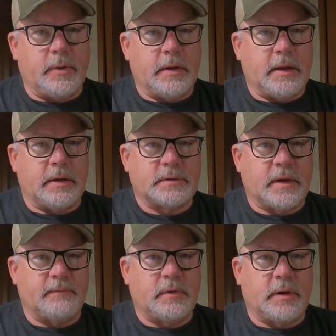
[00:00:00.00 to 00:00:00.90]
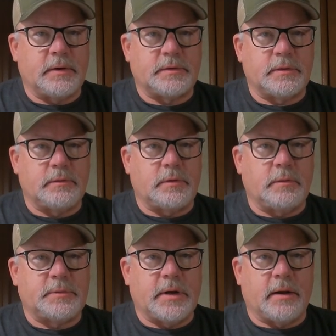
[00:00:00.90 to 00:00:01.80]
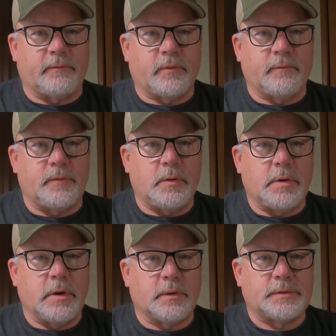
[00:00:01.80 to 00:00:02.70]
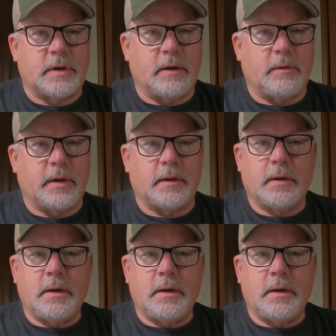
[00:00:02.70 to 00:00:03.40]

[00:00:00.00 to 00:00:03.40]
As I've done this YouTube channel for a few years now, I